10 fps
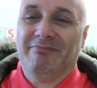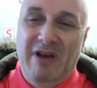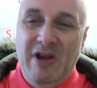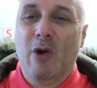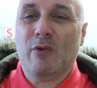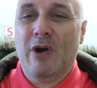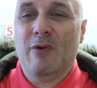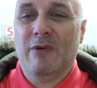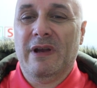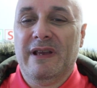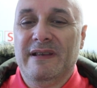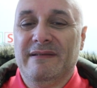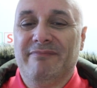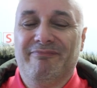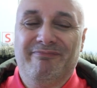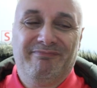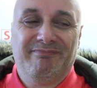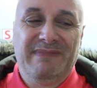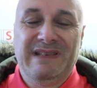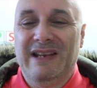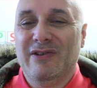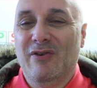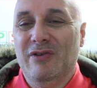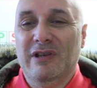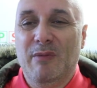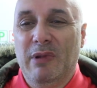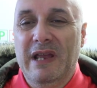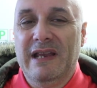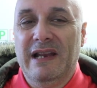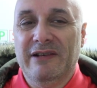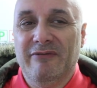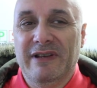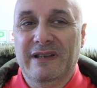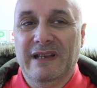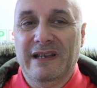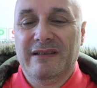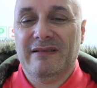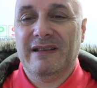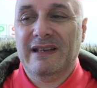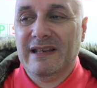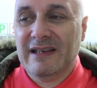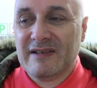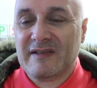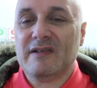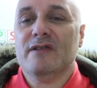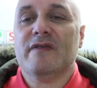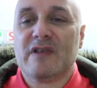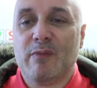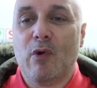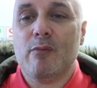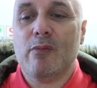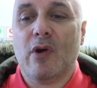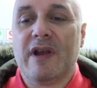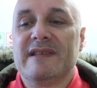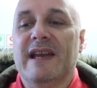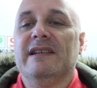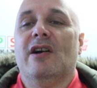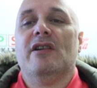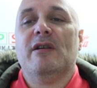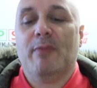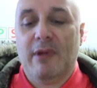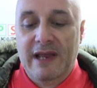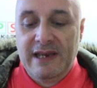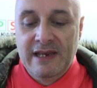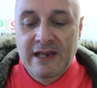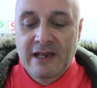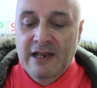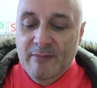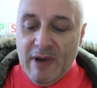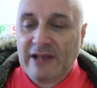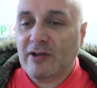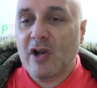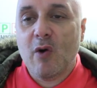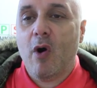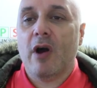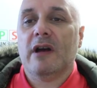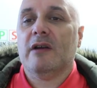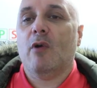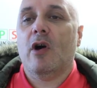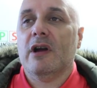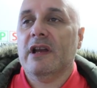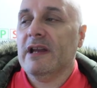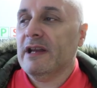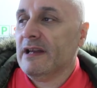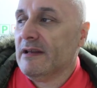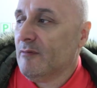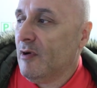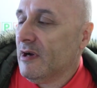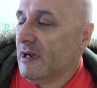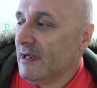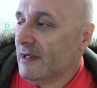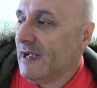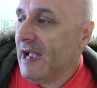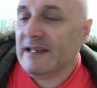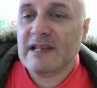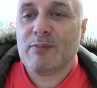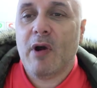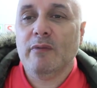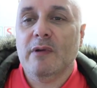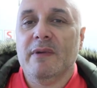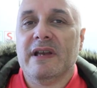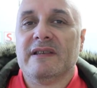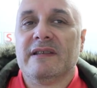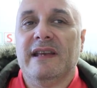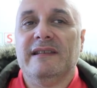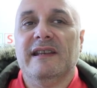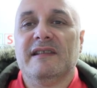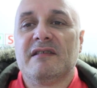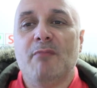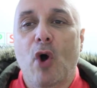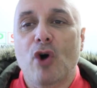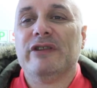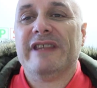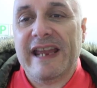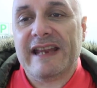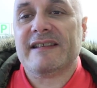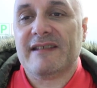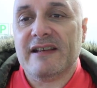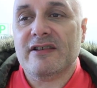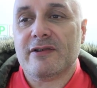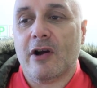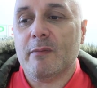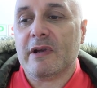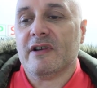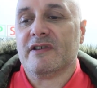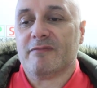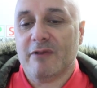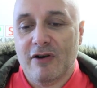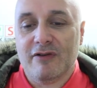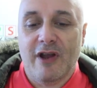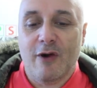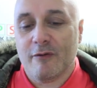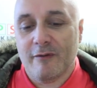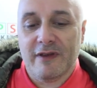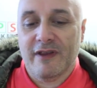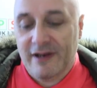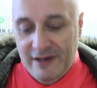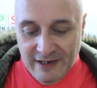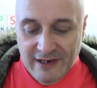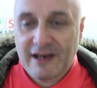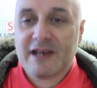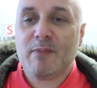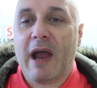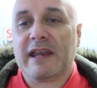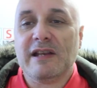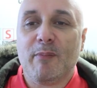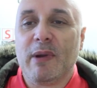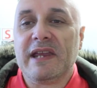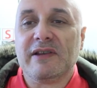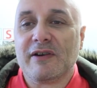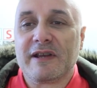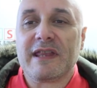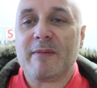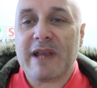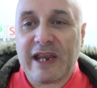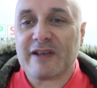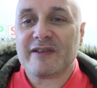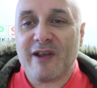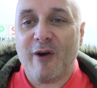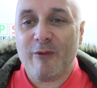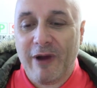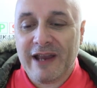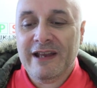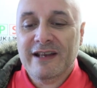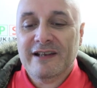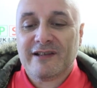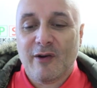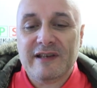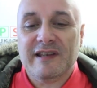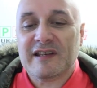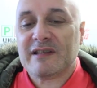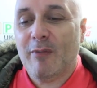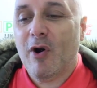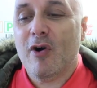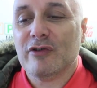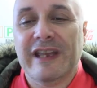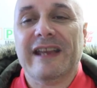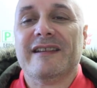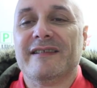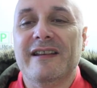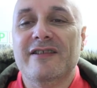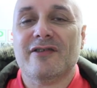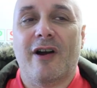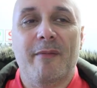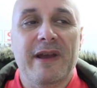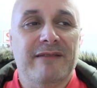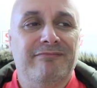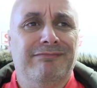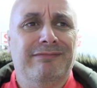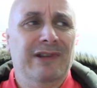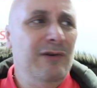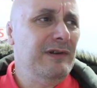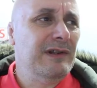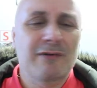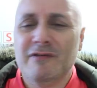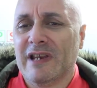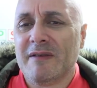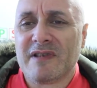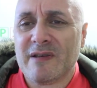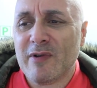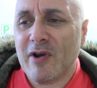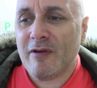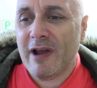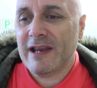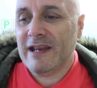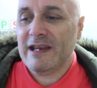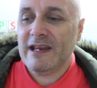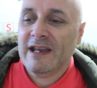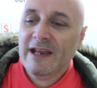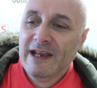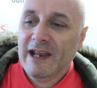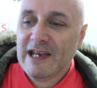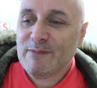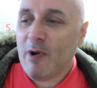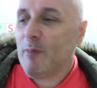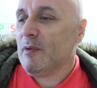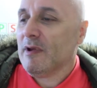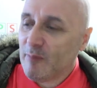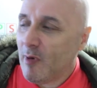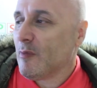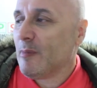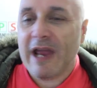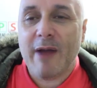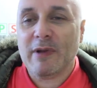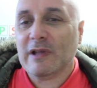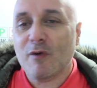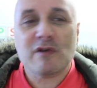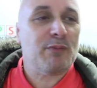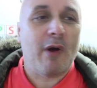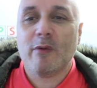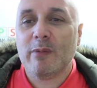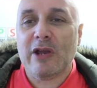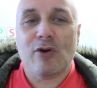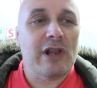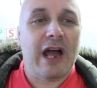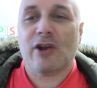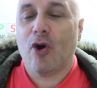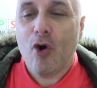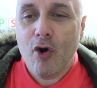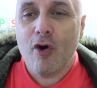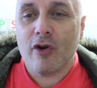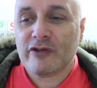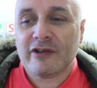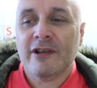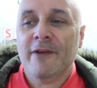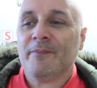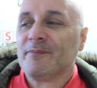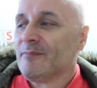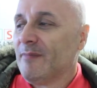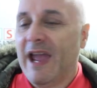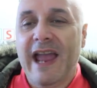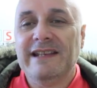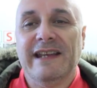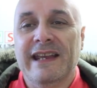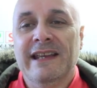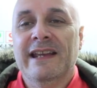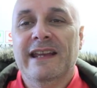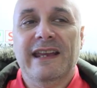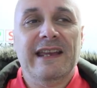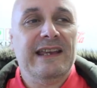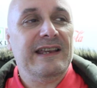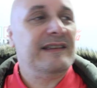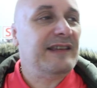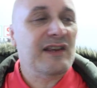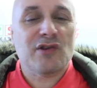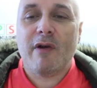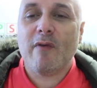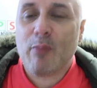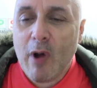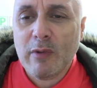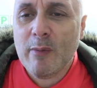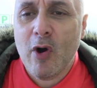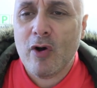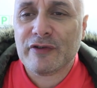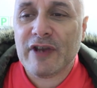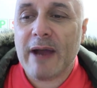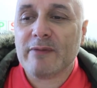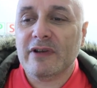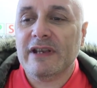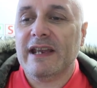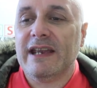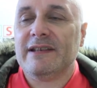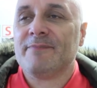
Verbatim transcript: We know, don't we? He's, he's had it all on the plate, and he really? silver spoon boy. He's had it on a plate, but I don't know what what uh, what uh, Eddie's problem is. Is it small dick syndrome? Because we all know that he's packing a peanut in them knickers, don't we? So is it small dick syndrome? I mean, Lou, Lou seems to be all right. He, he's prop- probably happy. Lou's probably unlike like a horse, but Eddie, he, he seems to have a problem all the time, doesn't he?